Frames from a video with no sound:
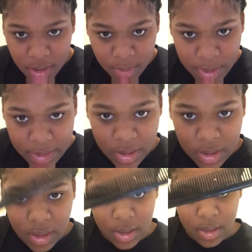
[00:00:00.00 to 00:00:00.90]
anybody.
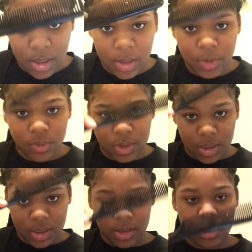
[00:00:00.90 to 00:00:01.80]
I'm
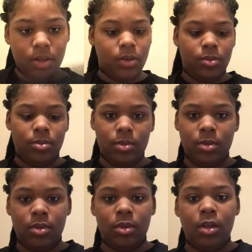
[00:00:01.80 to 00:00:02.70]
using this comb,
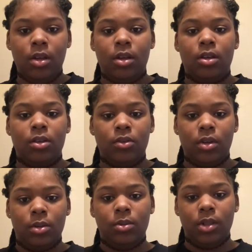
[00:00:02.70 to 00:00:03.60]
you
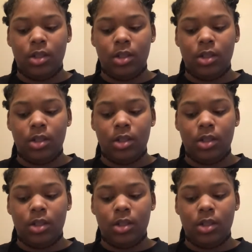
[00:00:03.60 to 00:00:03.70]
know,